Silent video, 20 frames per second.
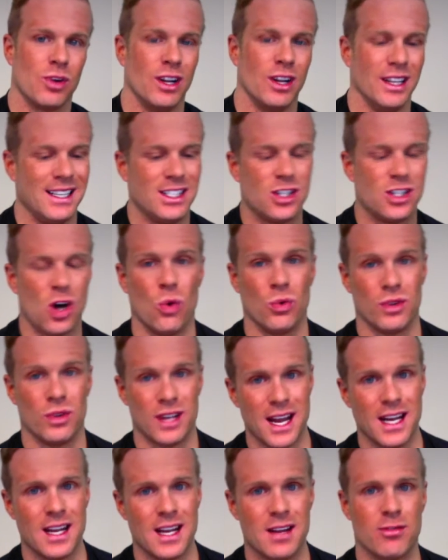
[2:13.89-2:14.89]
really don't
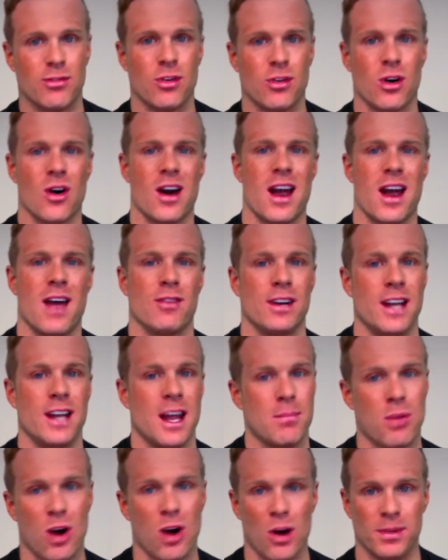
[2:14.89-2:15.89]
need it for our
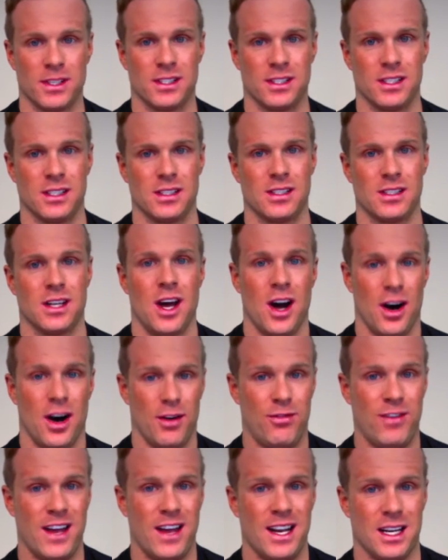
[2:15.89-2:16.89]
everyday purposes
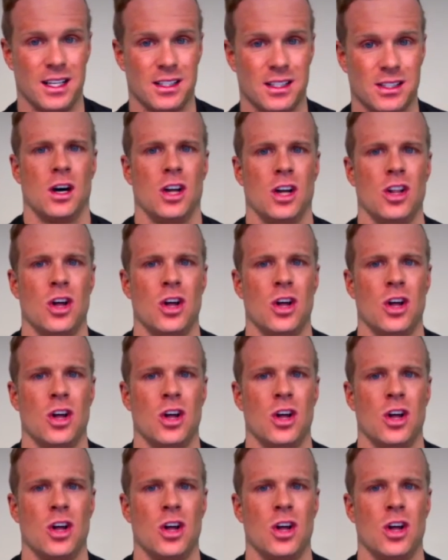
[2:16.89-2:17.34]
of fitness.